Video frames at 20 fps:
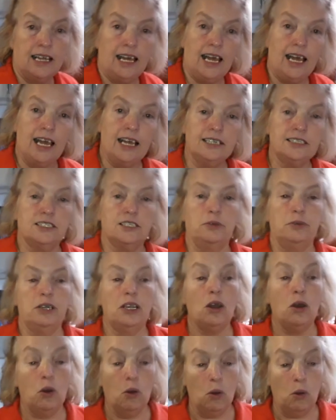there. So
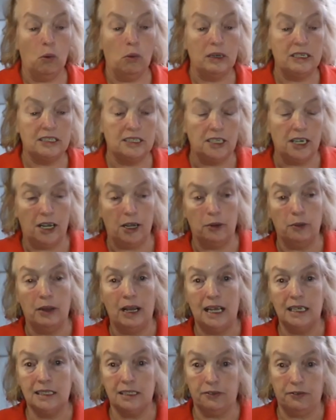we always know
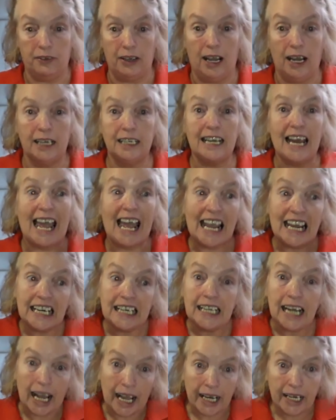where to find
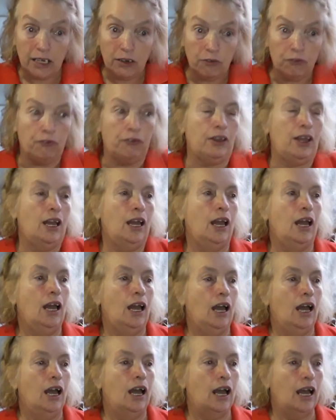a knife.
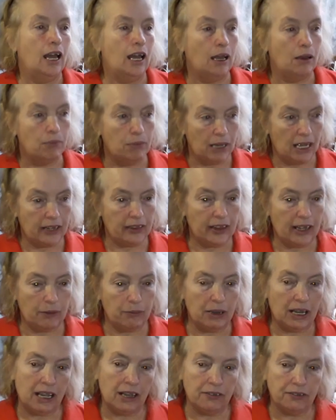Um, and then
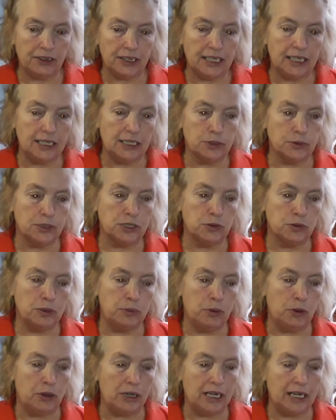we have these which we
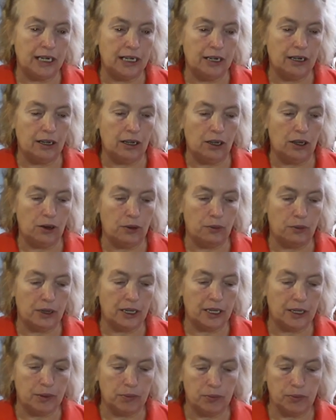put in our
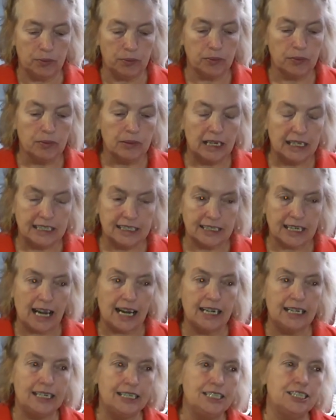um,
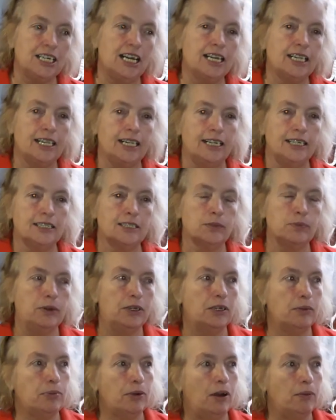sailing jackets.
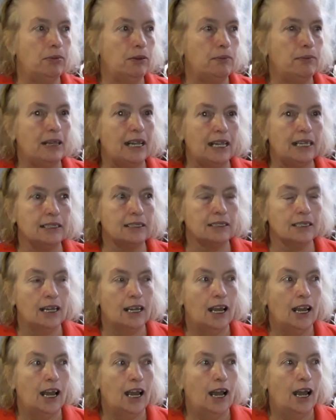But the problem is
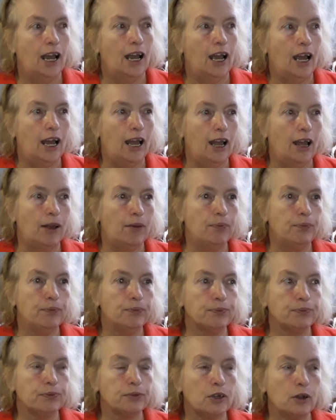
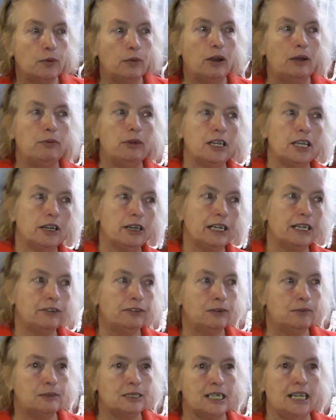um, when we're going
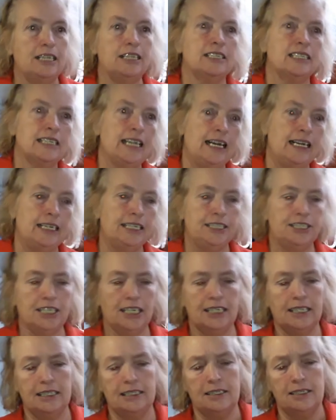from, say, the sailing
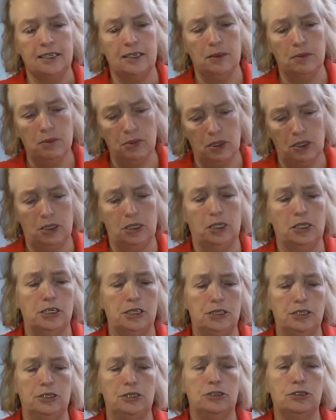jackets to the
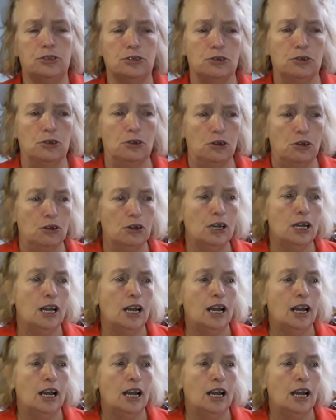mullions or